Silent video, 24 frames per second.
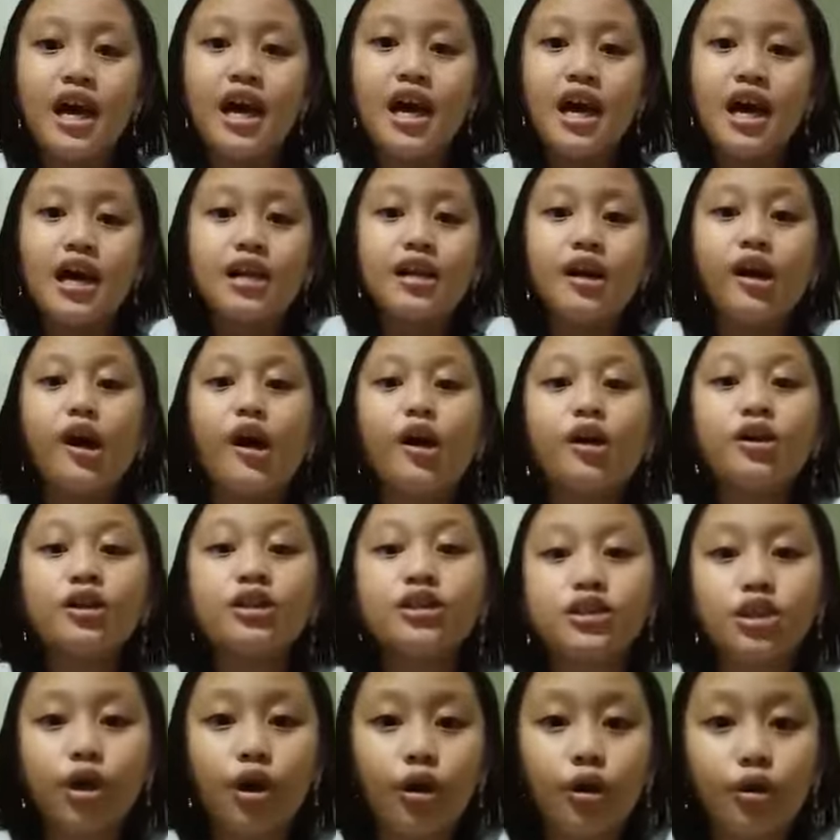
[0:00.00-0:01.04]
And
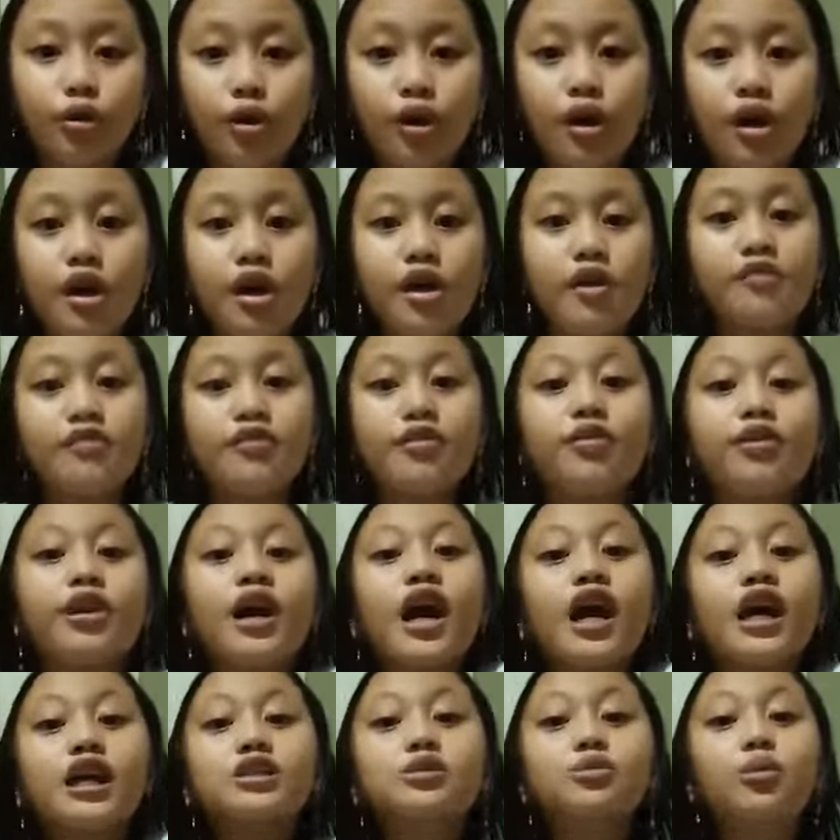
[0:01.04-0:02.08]
also, if you
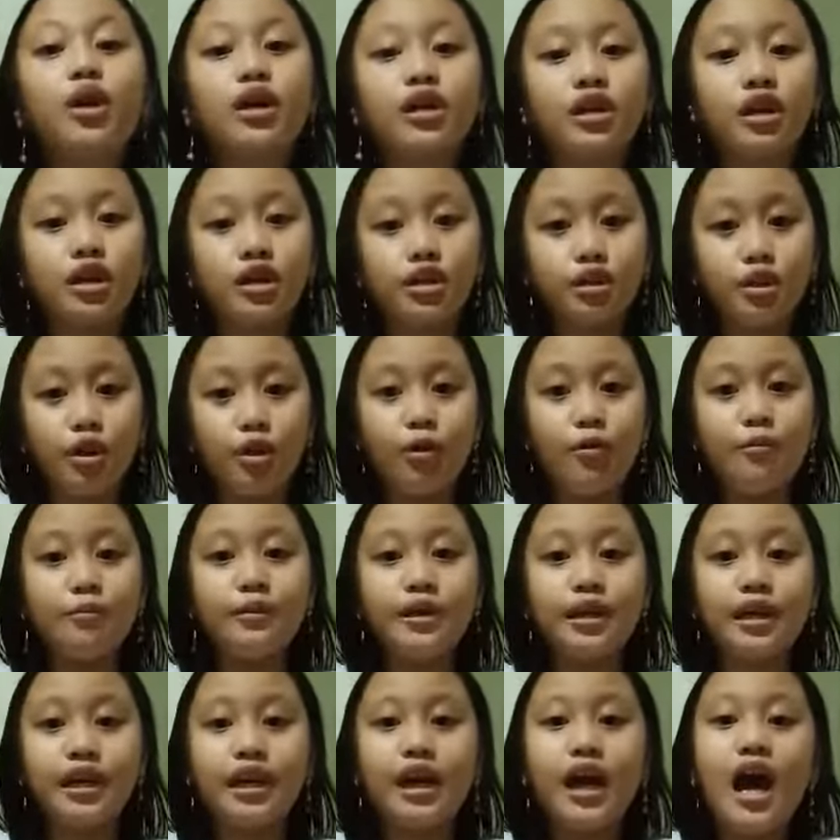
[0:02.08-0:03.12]
guys want to know
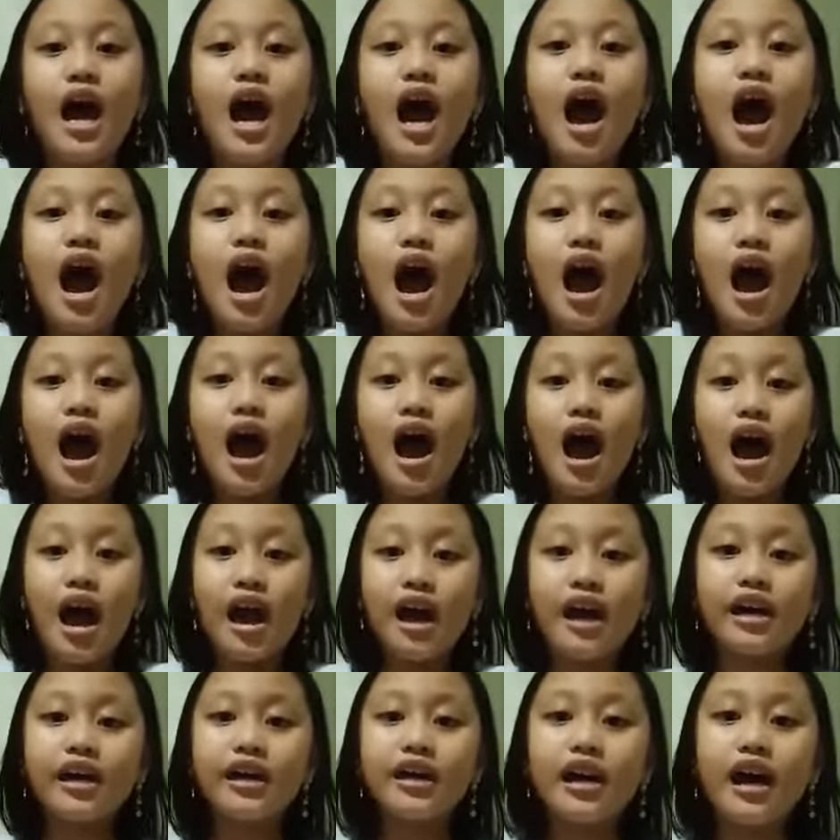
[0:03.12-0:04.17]
me,
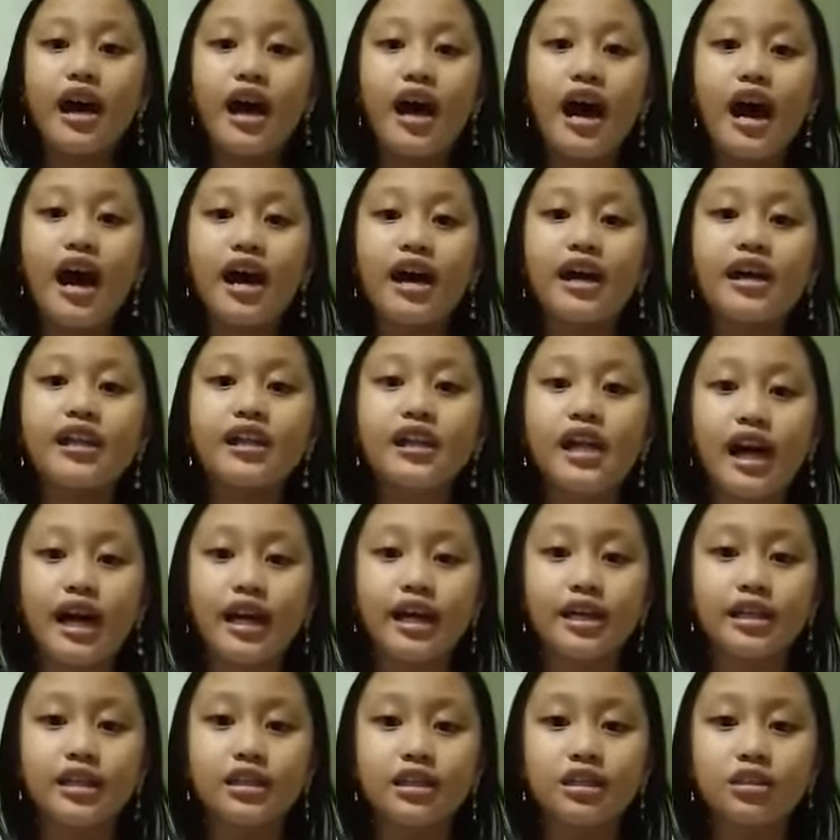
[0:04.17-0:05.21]
I I
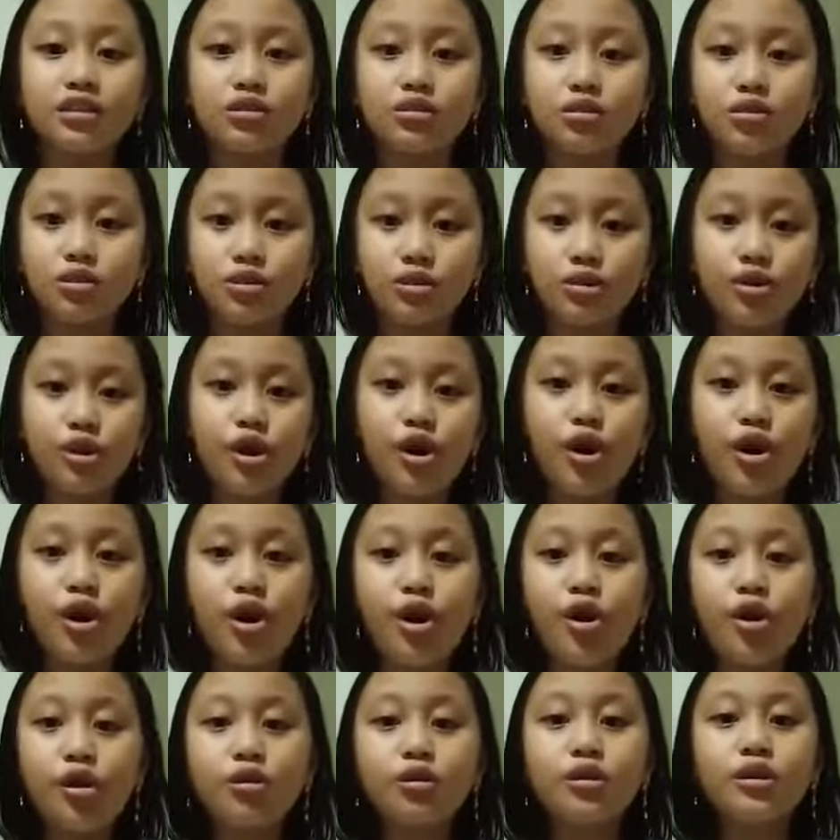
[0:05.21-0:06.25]
like to
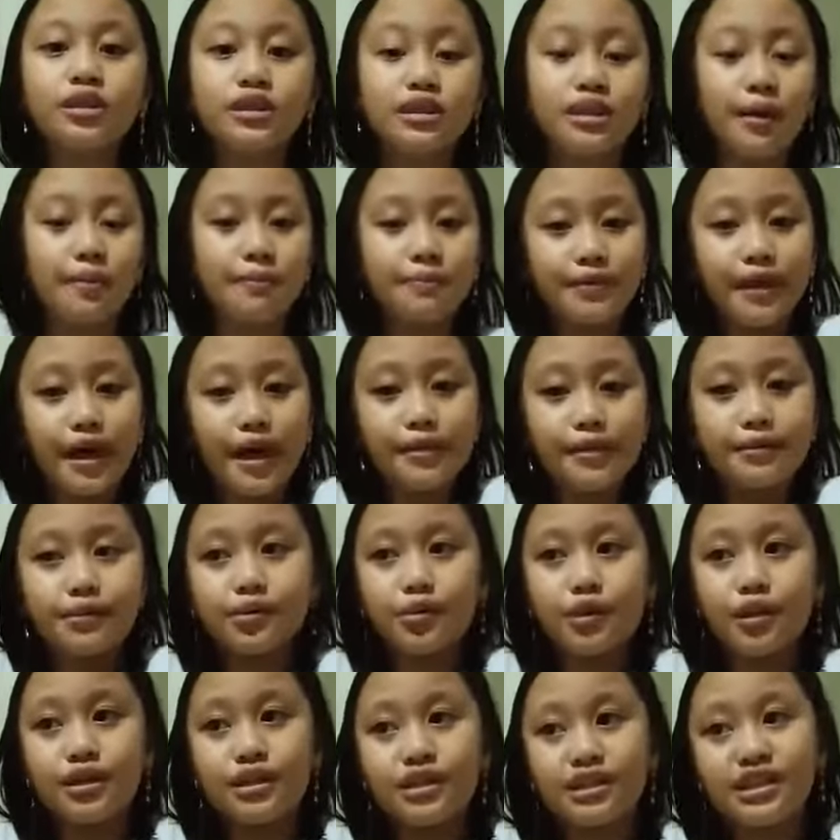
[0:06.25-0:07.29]
draw, sometimes
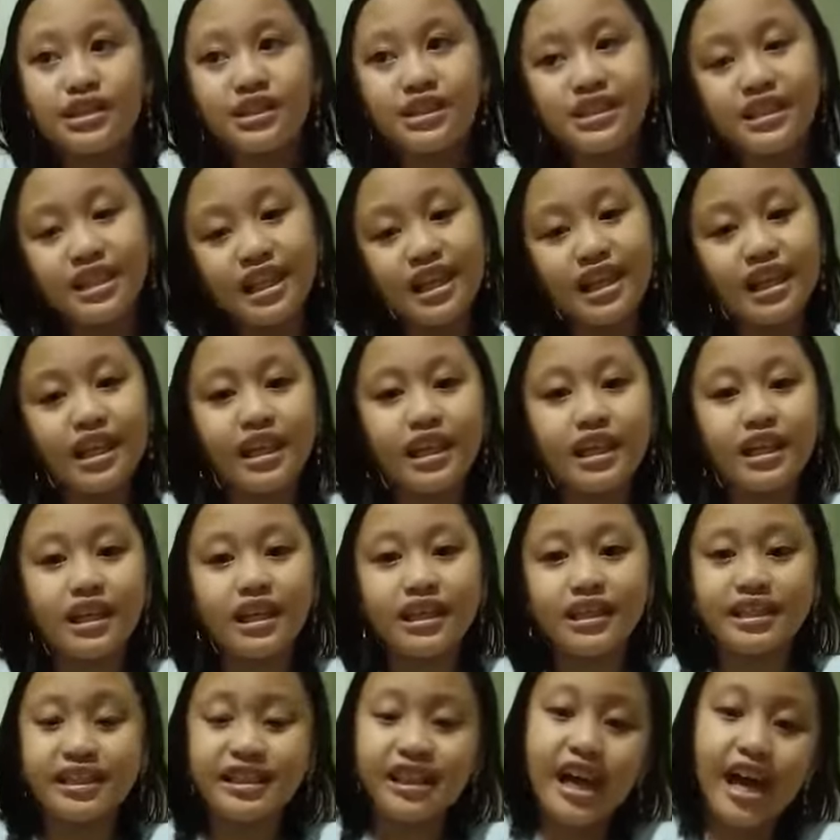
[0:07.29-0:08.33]
want to sing
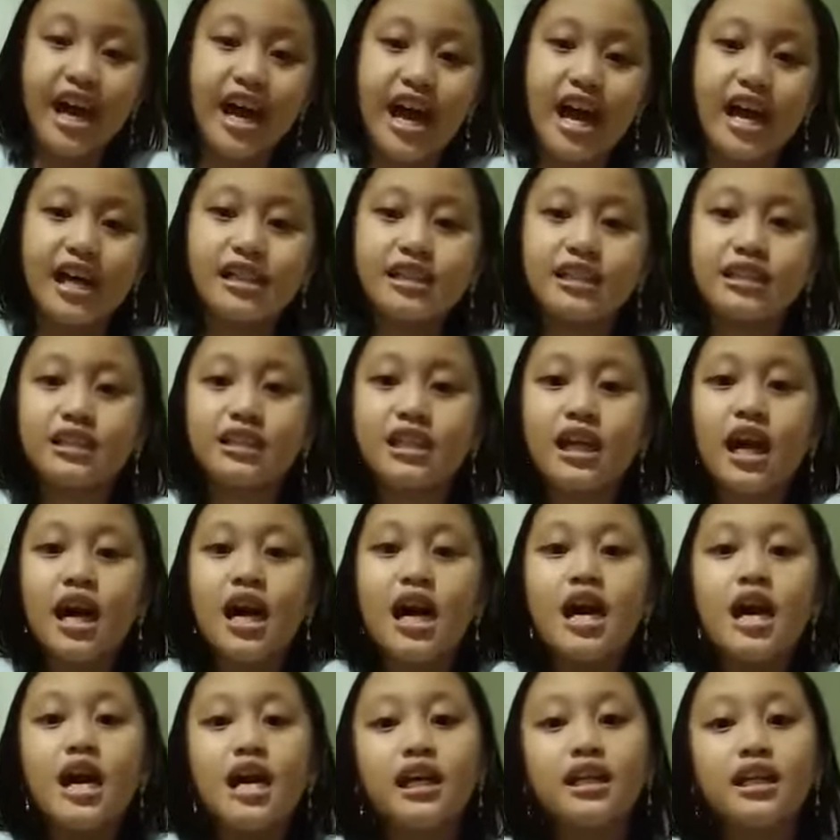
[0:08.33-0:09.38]
and dance,
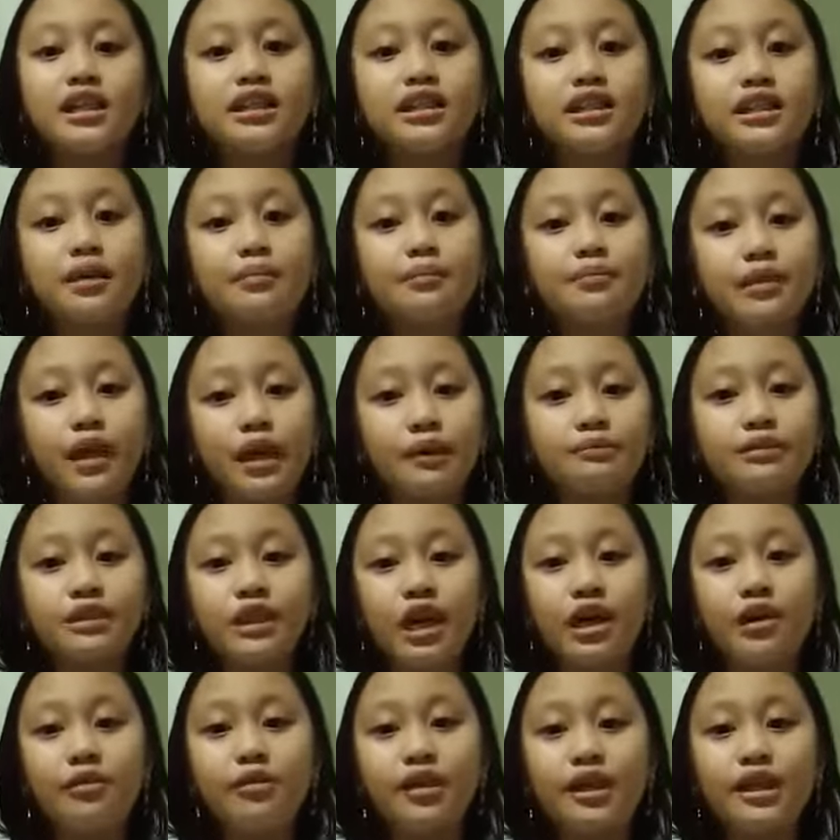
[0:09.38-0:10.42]
and sometimes
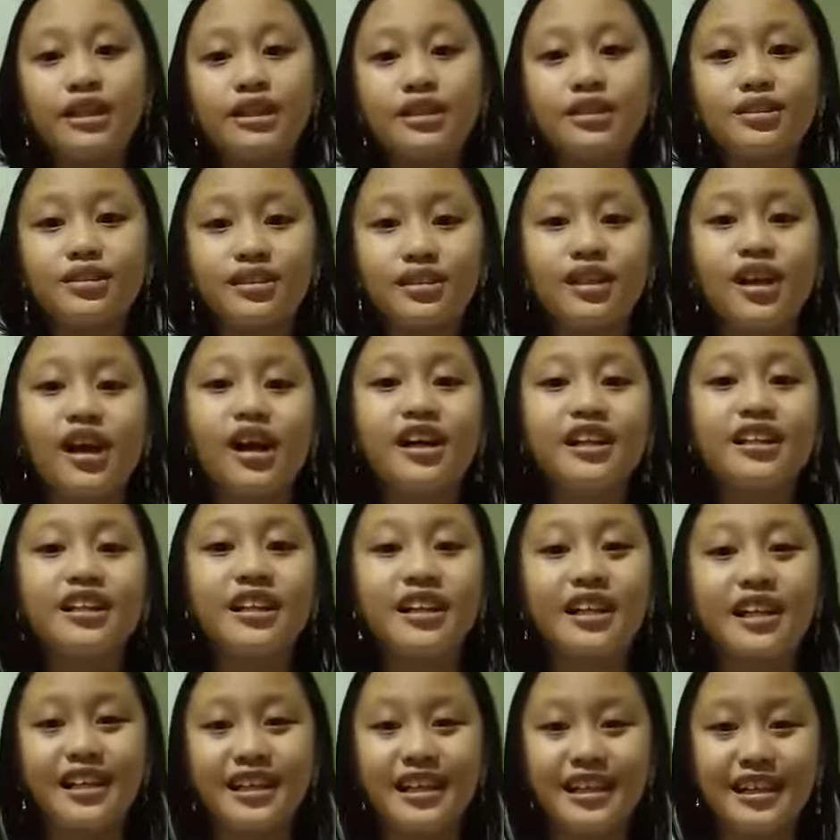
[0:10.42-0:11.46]
I want to
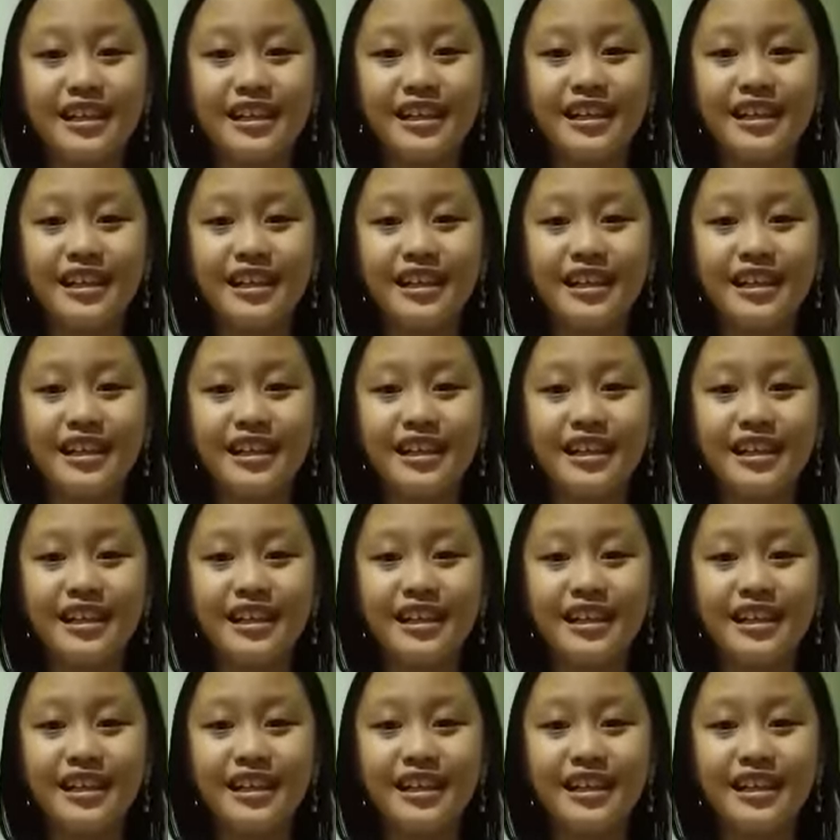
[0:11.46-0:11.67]
color.